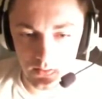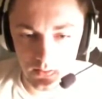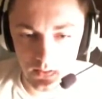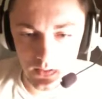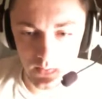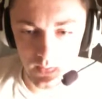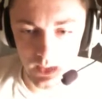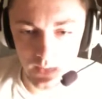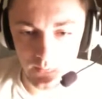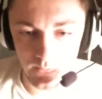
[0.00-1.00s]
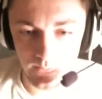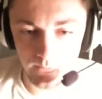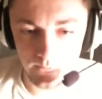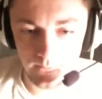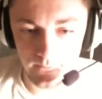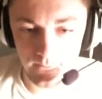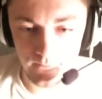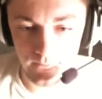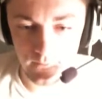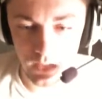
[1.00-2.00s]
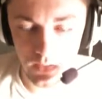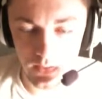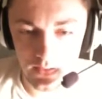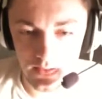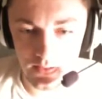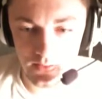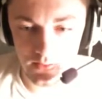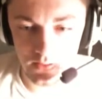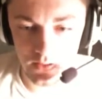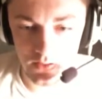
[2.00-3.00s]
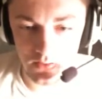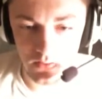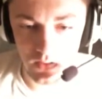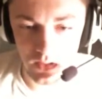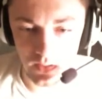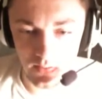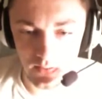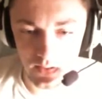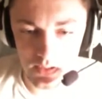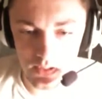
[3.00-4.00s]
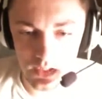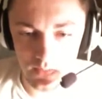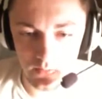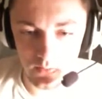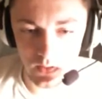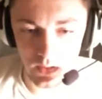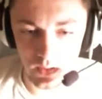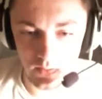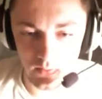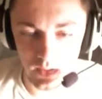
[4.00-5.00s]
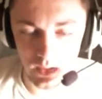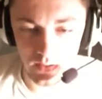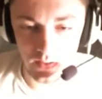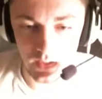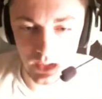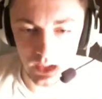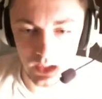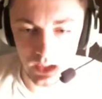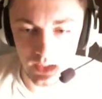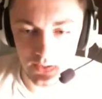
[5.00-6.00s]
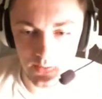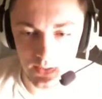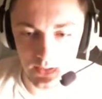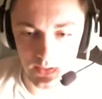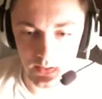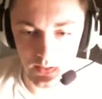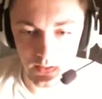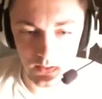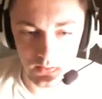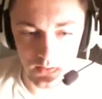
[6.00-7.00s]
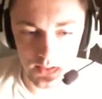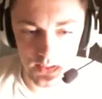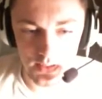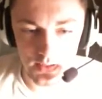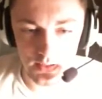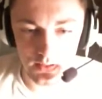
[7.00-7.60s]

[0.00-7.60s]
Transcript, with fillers: I need a map. I don't think Slender's really strong yet, so I could just keep walking around and it can't catch me. What is this?